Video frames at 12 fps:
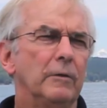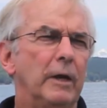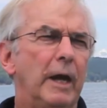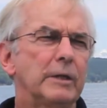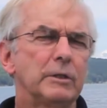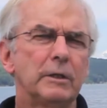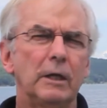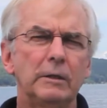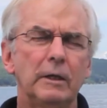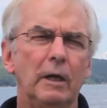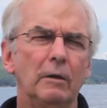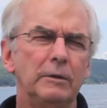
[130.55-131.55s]
They actually got
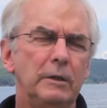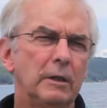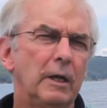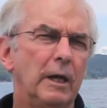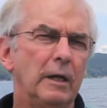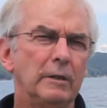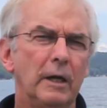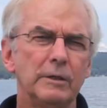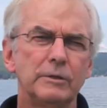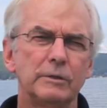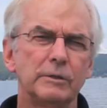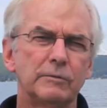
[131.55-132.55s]
that Eladia
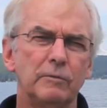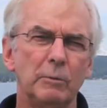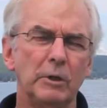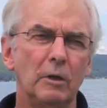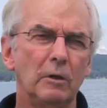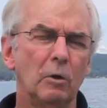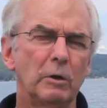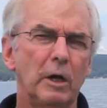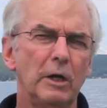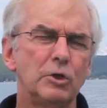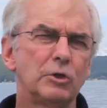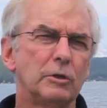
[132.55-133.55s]
canadensis from another
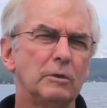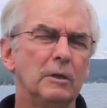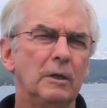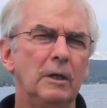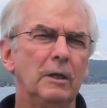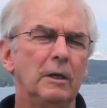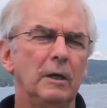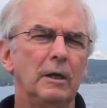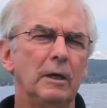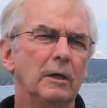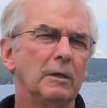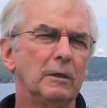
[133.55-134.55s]
location
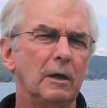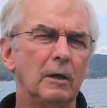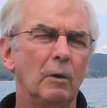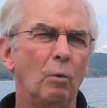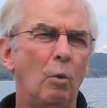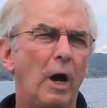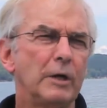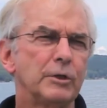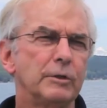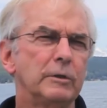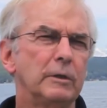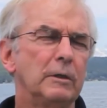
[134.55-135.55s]
in
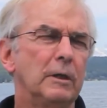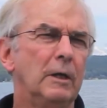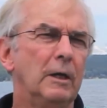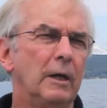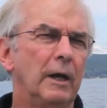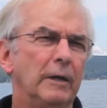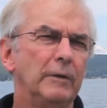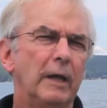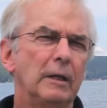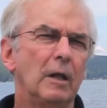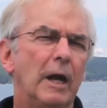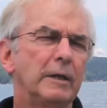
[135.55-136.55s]
Washington, and
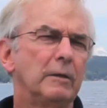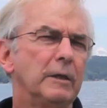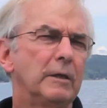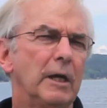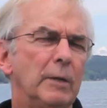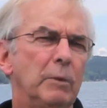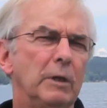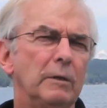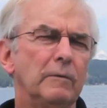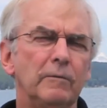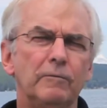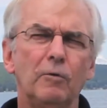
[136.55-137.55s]
that likely came
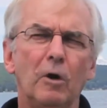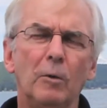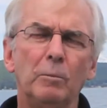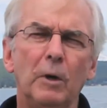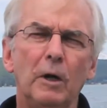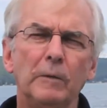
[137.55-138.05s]
in from